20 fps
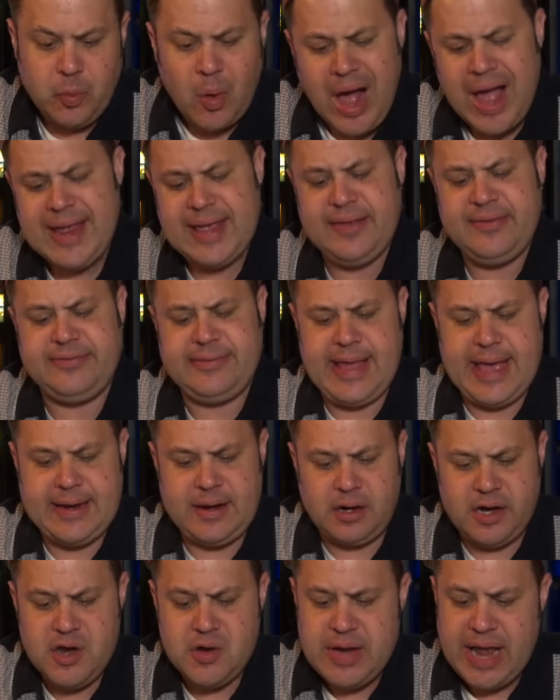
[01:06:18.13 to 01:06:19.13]
Why is that?
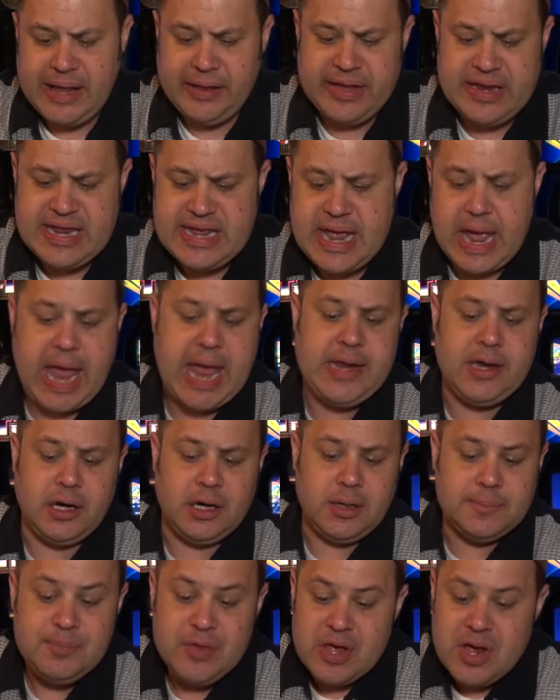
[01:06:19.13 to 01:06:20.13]
Are you an LED
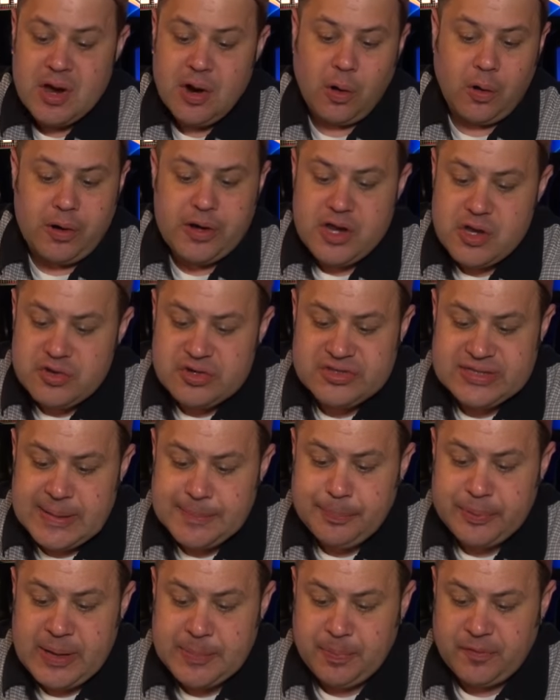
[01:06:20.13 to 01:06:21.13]
hater, or do you
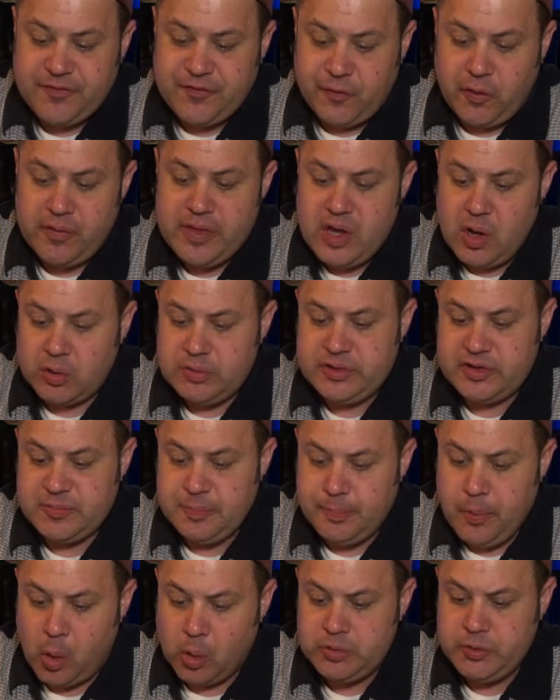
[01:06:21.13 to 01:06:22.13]
simply prefer the oldest,
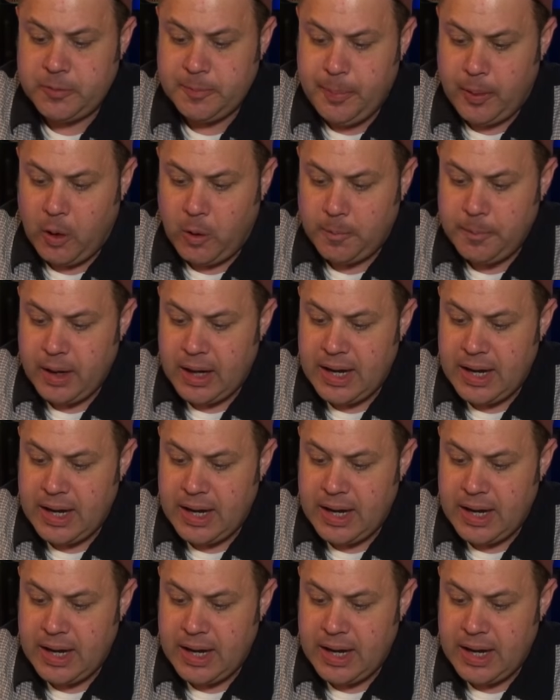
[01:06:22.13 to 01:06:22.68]
older bulb?